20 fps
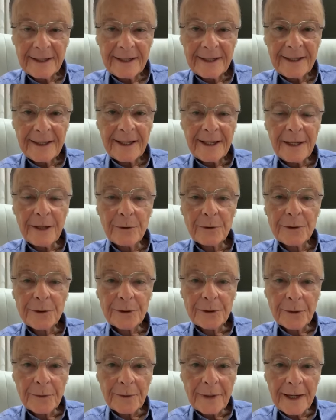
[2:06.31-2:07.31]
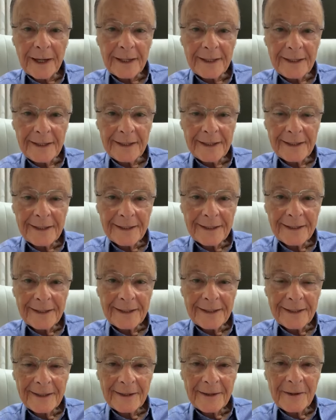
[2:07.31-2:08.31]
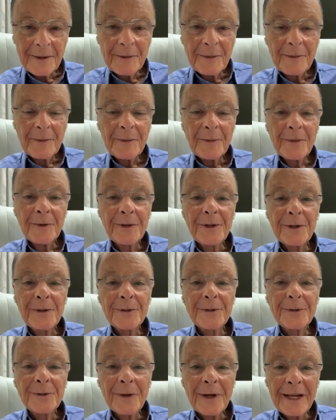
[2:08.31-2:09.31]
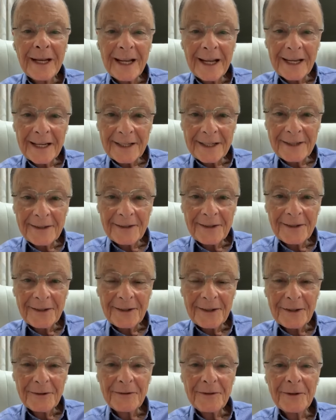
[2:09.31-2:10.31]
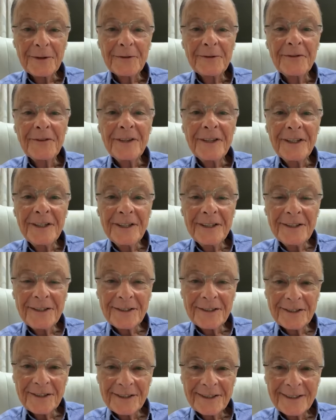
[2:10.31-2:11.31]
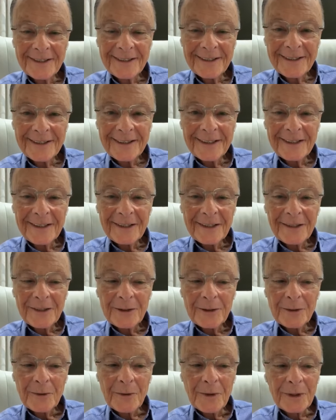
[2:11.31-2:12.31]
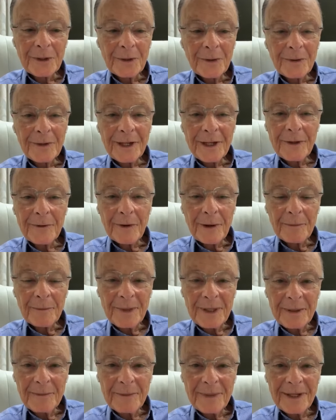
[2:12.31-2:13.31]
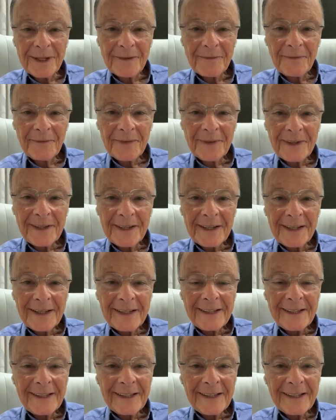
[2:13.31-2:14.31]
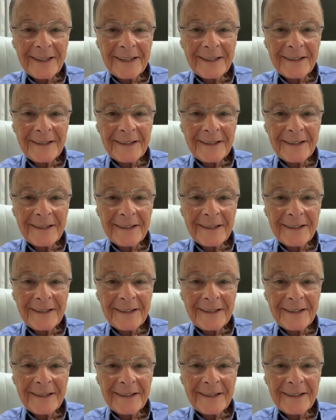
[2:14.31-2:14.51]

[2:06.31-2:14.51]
I'm laughing because I'm happy. I rejoice whenever I read the Bible.